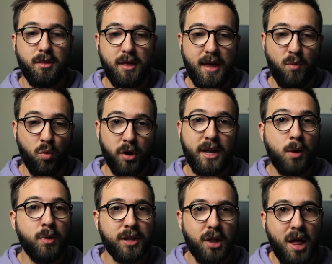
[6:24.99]
and working
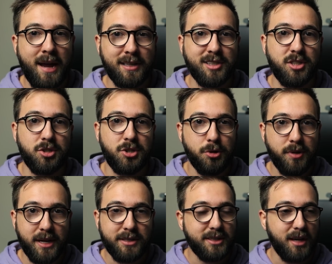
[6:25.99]
with clients to do
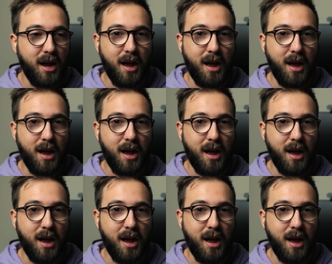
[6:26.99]
this,